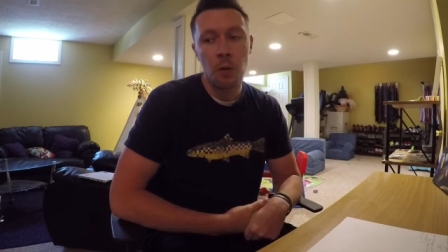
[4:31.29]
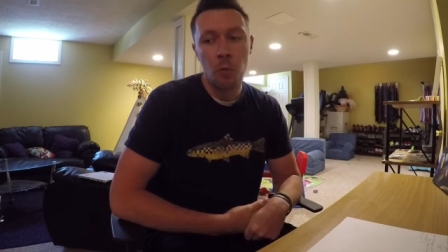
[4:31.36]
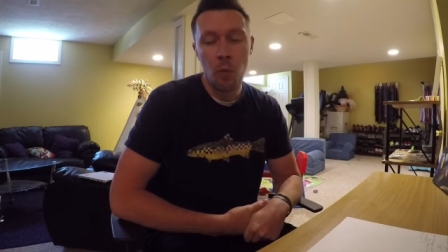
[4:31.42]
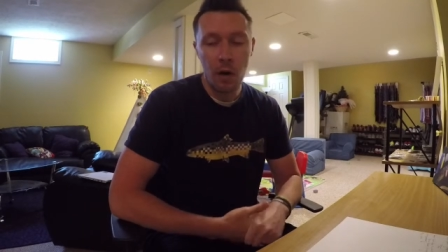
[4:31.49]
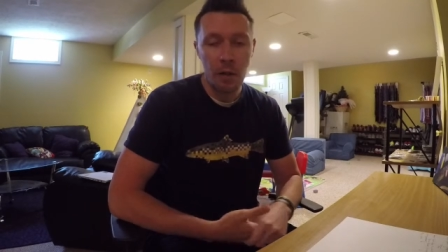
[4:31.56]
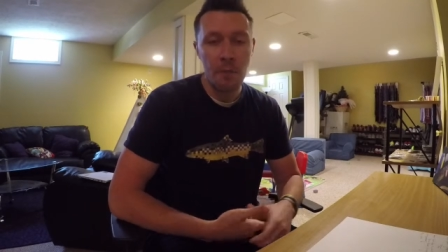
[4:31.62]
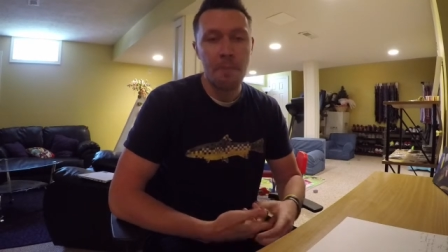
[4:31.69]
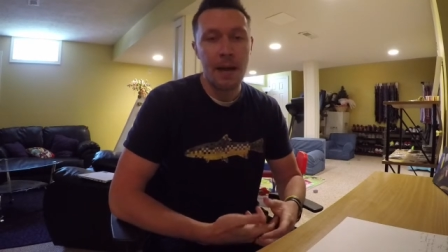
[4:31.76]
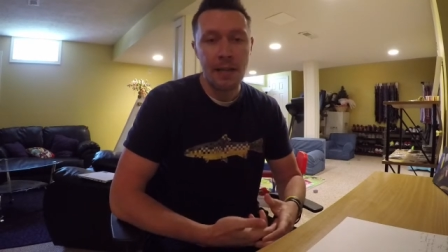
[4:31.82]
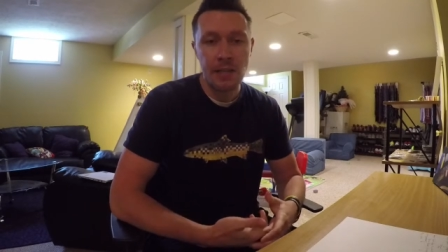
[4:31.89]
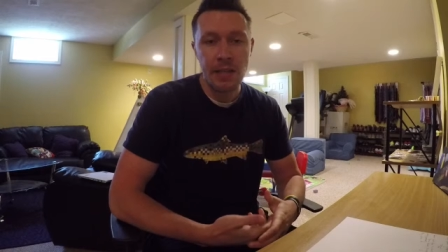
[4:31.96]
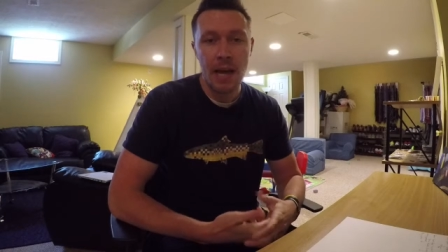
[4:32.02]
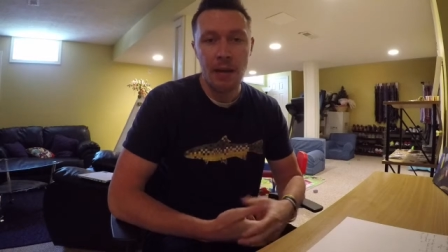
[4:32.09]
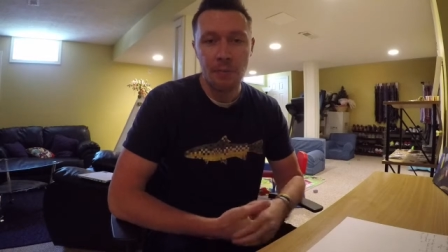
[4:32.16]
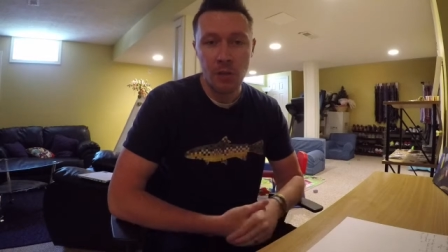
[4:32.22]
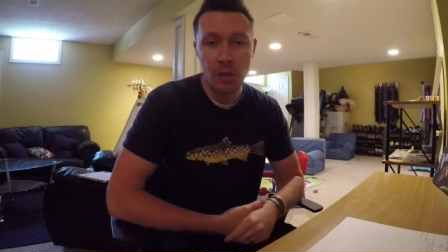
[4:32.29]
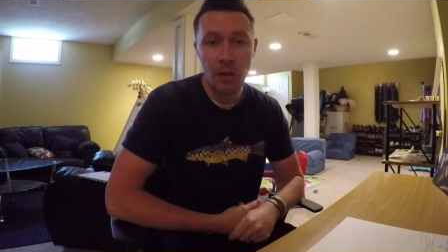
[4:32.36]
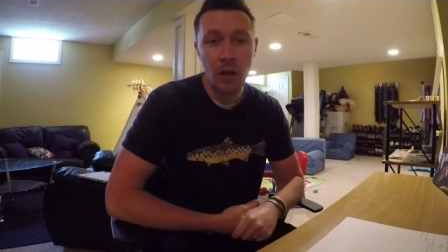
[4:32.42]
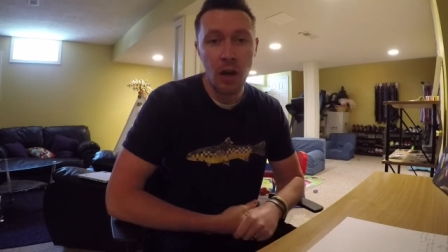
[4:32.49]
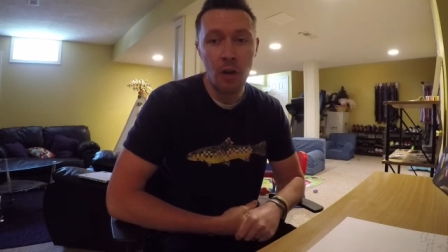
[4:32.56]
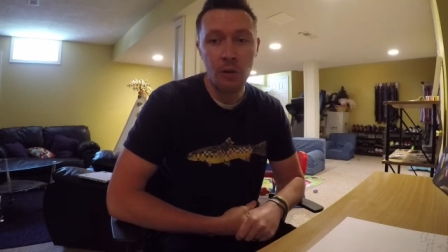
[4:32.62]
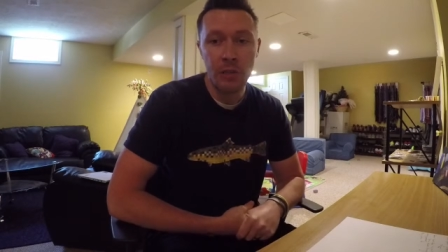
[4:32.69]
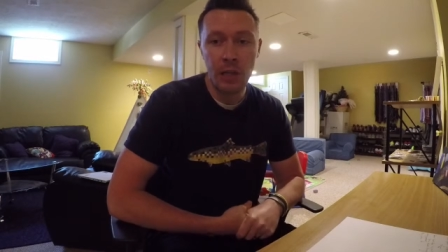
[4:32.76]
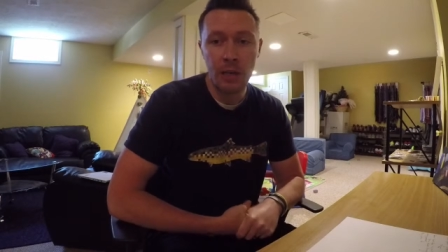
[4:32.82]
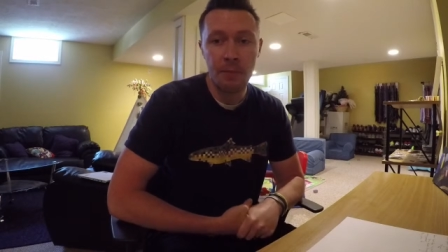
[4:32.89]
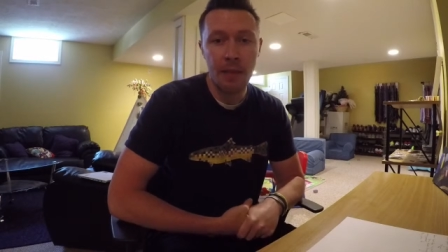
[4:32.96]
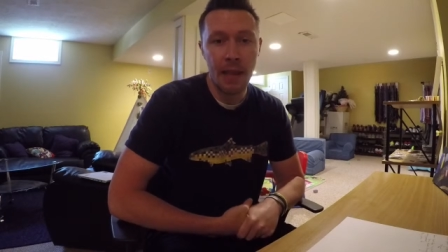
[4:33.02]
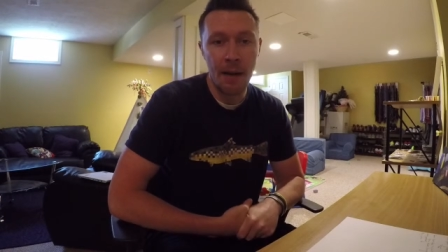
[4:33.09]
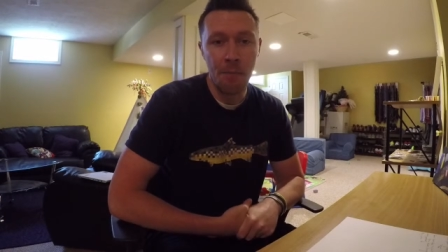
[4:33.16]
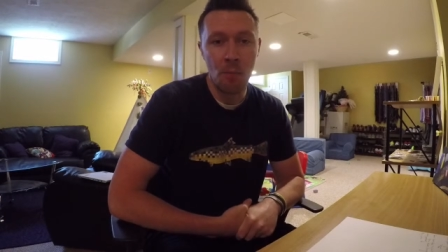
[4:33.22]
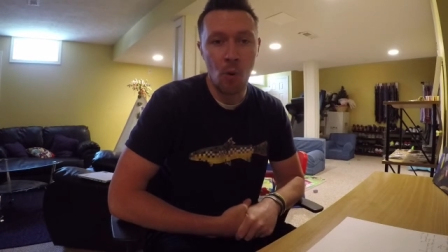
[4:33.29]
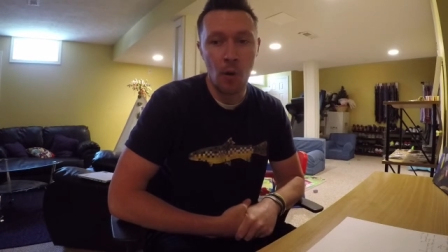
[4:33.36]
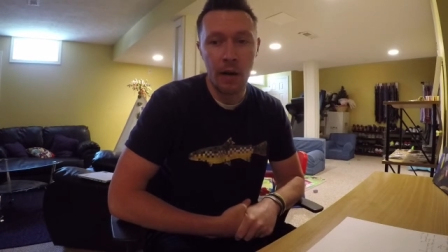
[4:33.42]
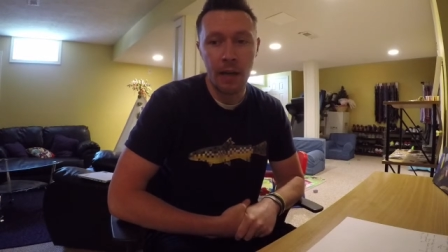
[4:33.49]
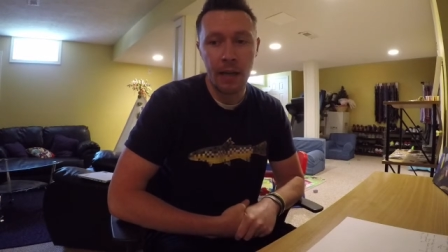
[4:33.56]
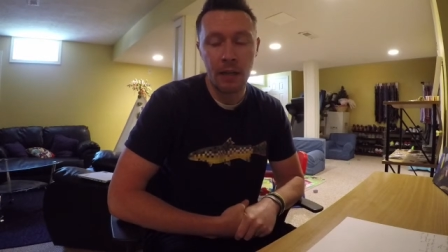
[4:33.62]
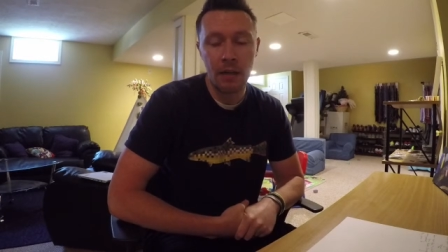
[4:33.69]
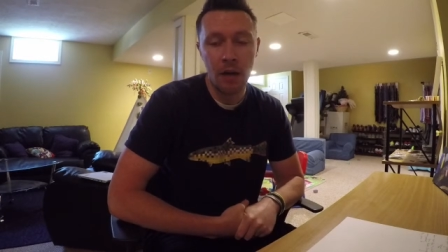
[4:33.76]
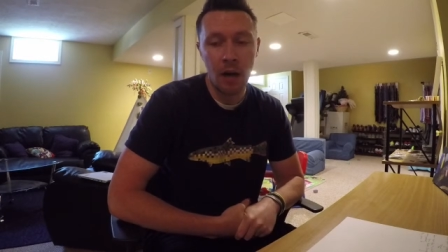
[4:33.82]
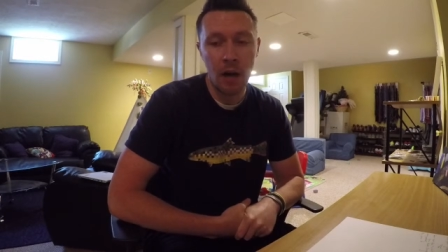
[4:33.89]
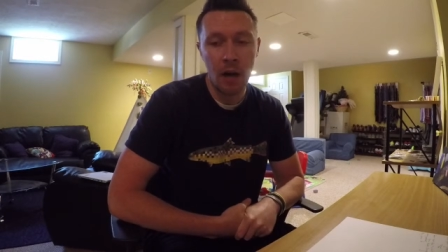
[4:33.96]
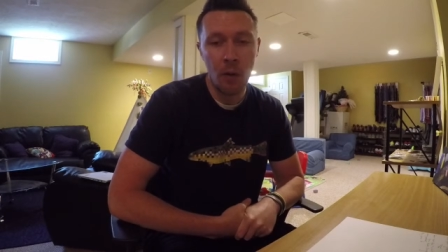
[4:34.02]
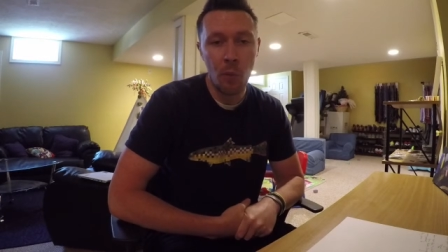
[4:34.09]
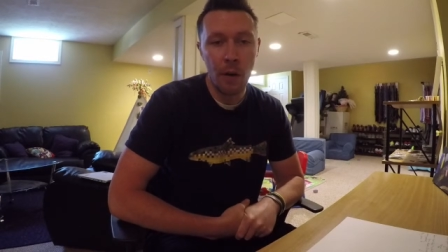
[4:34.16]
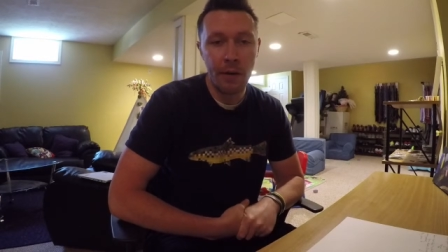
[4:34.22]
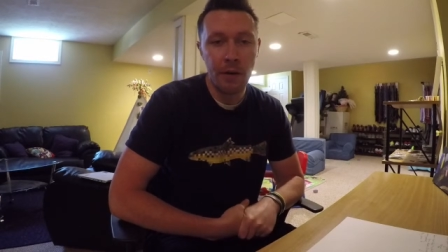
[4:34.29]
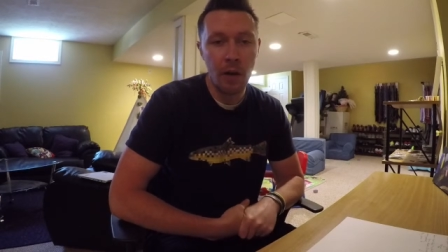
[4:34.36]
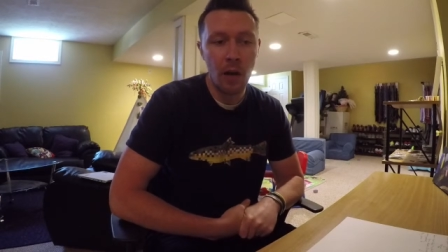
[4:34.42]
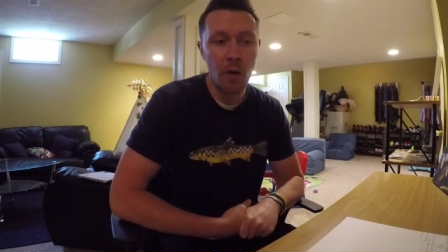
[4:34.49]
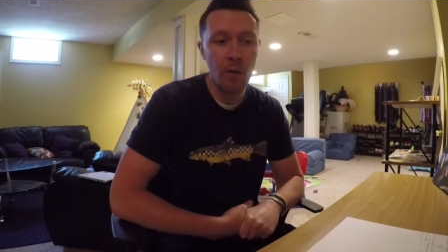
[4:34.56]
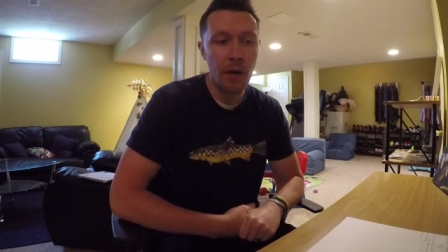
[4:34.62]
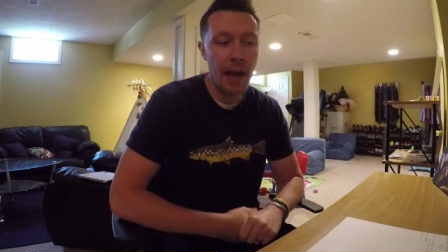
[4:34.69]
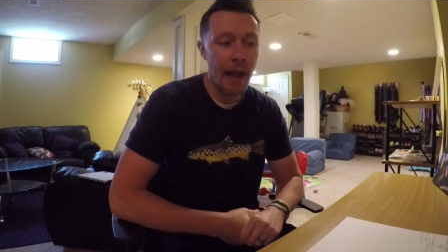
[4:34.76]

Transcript: one of the best times to go is going to be that morning uh, window.